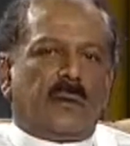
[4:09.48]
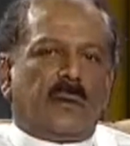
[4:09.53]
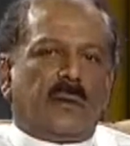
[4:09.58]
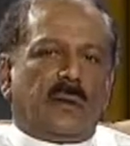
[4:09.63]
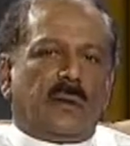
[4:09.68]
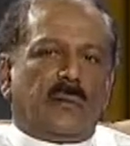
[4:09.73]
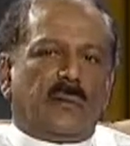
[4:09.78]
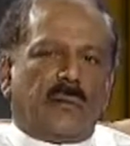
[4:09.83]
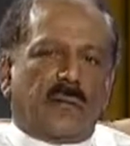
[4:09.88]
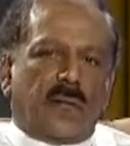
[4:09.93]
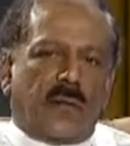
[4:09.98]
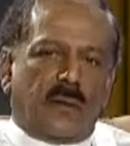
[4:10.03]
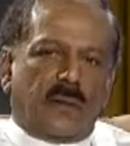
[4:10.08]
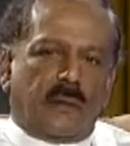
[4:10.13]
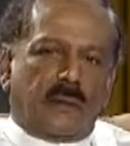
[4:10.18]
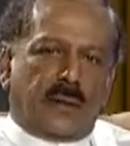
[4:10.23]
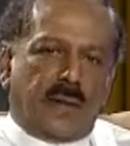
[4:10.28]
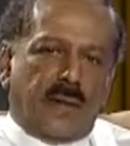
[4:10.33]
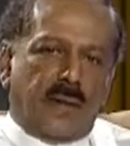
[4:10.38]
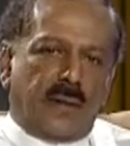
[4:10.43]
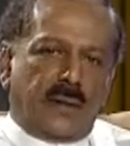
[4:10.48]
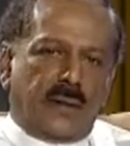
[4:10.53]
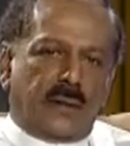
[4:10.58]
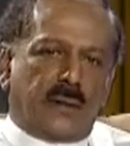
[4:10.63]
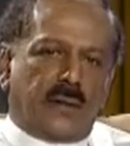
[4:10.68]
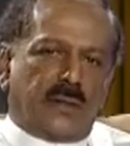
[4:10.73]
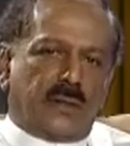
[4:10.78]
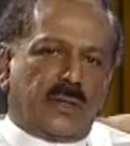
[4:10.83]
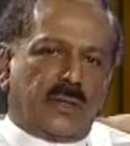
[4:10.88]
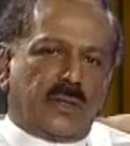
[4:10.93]
We have
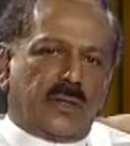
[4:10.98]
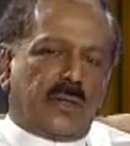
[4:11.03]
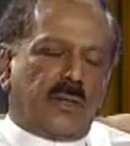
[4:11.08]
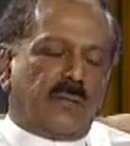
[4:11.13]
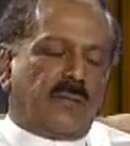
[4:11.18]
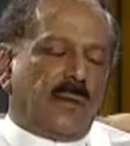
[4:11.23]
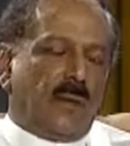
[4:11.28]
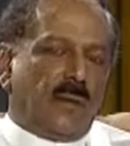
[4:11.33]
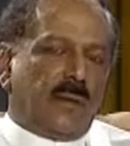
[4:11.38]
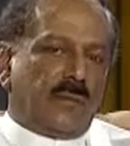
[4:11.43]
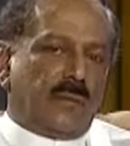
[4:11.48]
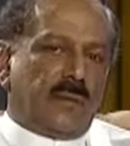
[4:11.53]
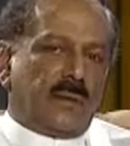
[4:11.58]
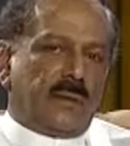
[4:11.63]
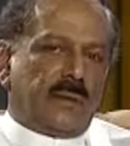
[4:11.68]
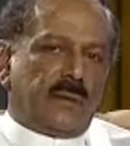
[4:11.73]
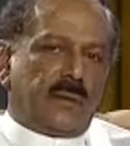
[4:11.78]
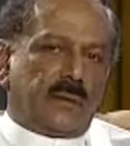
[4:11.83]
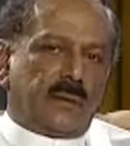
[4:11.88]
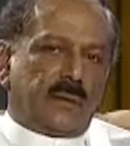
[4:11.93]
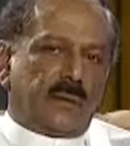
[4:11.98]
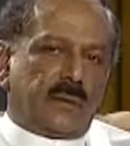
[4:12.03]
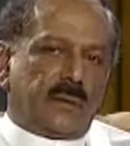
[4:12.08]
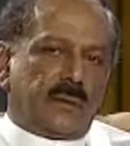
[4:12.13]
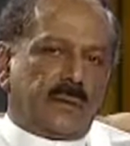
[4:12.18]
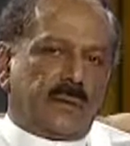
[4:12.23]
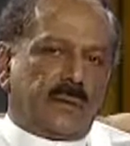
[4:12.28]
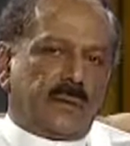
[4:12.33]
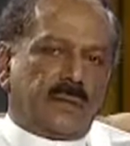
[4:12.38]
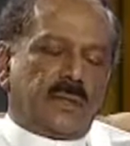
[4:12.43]
planned the city development,
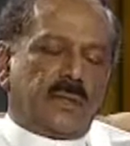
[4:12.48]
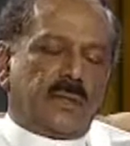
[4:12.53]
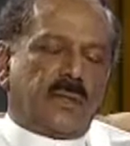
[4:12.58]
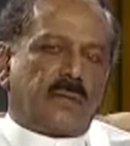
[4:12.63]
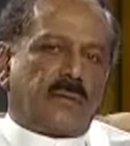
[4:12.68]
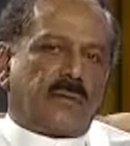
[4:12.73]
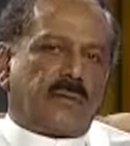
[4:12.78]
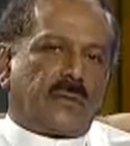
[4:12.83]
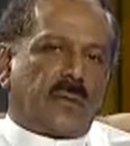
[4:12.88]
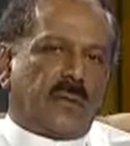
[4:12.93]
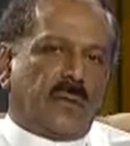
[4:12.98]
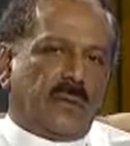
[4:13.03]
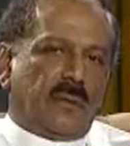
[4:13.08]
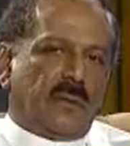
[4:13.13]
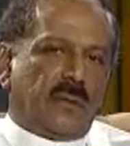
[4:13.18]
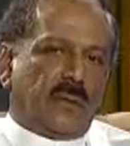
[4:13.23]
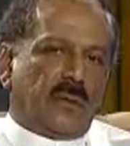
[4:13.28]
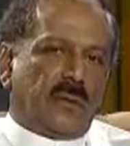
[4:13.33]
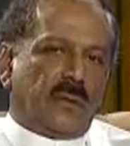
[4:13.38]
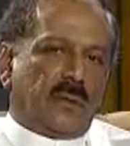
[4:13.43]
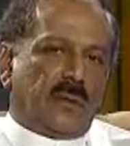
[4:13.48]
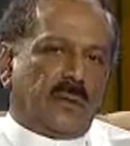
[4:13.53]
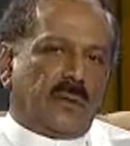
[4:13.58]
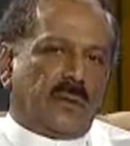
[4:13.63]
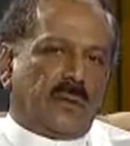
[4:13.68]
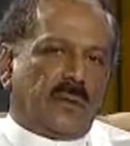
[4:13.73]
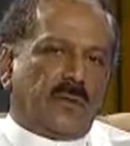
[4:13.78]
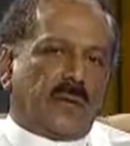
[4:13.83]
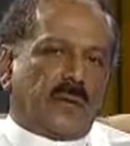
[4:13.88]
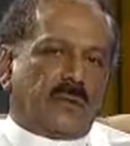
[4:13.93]
cities of Colombo.
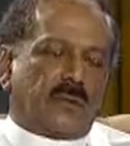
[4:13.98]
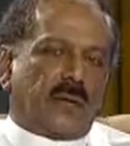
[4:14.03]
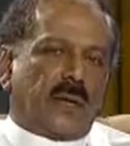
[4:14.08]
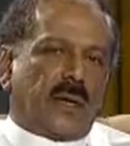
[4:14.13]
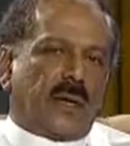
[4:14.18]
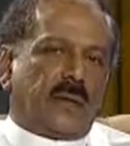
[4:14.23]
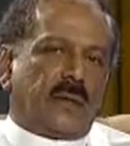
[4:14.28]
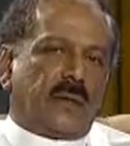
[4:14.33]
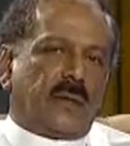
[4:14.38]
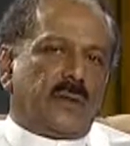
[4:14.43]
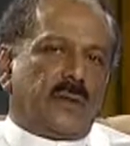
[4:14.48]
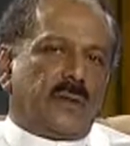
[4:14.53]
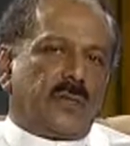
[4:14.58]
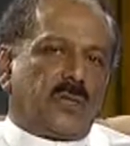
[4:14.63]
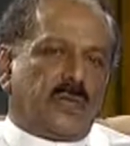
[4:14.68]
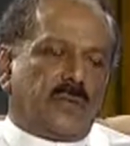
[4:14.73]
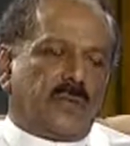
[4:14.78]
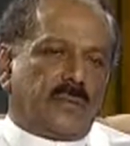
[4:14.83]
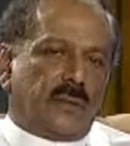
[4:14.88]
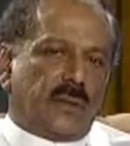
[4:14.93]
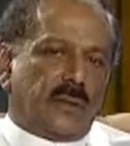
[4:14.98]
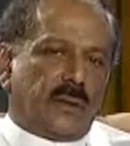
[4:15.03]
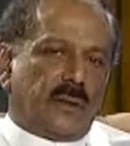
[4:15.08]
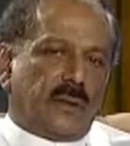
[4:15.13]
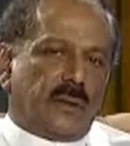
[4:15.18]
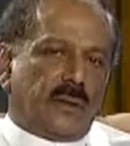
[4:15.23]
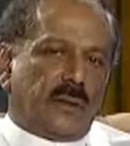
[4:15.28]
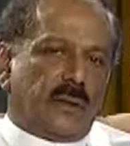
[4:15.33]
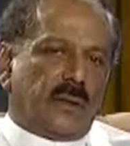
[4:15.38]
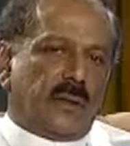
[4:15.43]
We have started
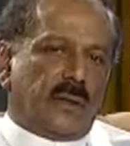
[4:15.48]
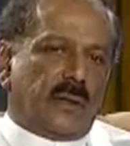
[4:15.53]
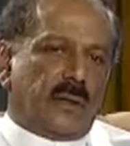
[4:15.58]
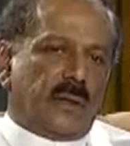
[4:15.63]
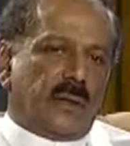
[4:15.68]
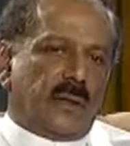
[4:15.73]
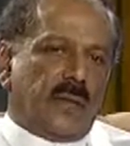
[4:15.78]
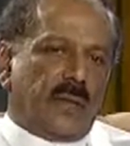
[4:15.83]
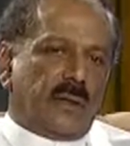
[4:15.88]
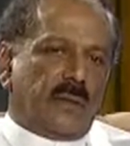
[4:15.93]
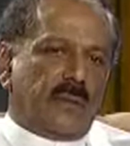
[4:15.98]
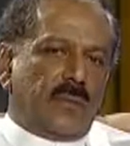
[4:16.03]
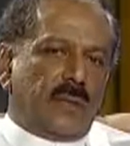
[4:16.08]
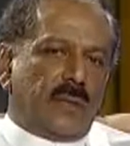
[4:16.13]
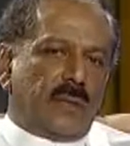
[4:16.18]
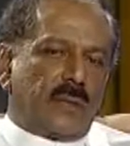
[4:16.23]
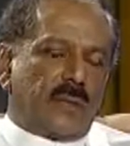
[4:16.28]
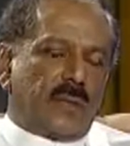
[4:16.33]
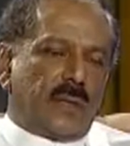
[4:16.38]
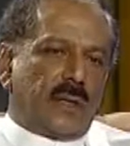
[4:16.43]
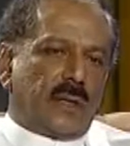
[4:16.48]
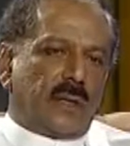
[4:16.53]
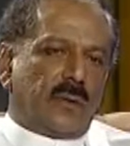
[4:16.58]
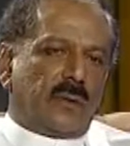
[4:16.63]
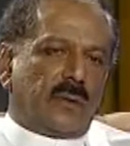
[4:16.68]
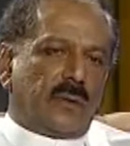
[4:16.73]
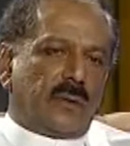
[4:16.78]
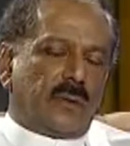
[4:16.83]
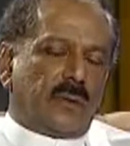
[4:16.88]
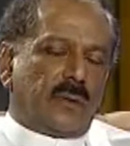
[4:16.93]
shifting the
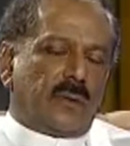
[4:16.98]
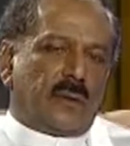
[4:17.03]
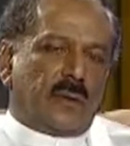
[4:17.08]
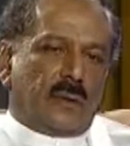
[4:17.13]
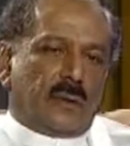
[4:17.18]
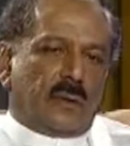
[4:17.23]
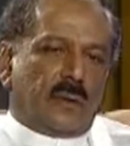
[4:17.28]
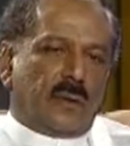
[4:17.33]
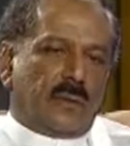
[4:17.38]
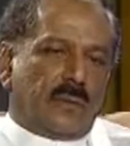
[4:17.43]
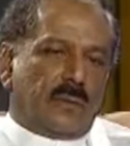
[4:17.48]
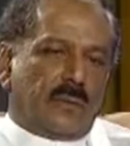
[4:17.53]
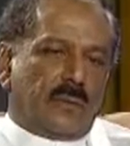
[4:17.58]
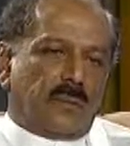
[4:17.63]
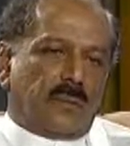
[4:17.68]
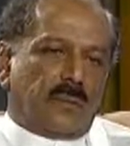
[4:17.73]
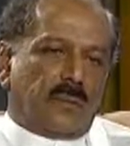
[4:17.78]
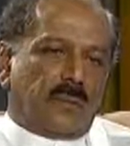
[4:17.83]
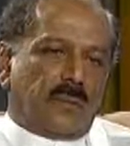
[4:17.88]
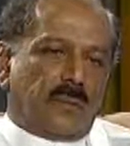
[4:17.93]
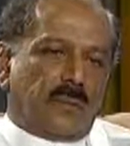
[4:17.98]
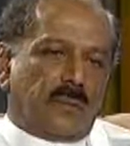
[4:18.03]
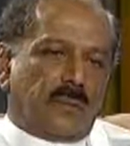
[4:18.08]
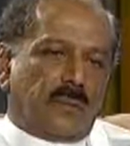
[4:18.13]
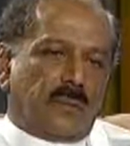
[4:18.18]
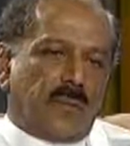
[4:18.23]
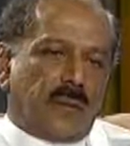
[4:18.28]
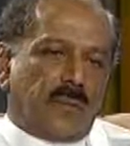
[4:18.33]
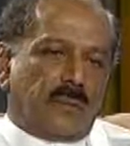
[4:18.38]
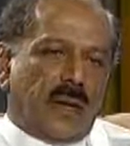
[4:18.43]
administrative
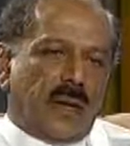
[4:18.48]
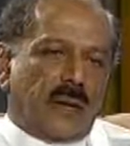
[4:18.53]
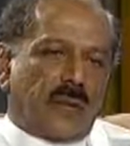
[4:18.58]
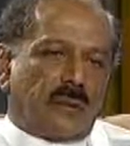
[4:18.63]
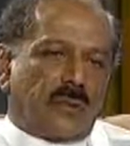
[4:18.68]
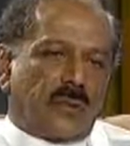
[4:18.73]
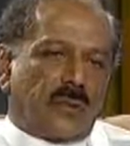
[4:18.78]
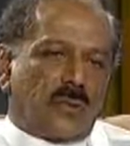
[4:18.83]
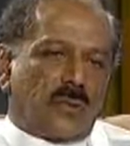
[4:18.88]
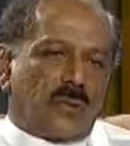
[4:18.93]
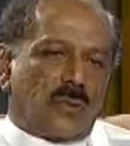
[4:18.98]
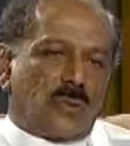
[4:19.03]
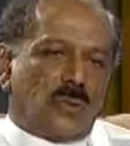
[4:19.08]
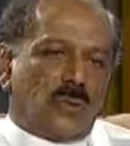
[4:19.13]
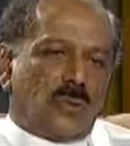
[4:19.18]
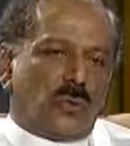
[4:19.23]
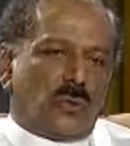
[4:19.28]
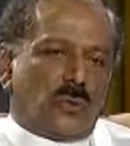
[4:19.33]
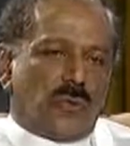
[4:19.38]
departments to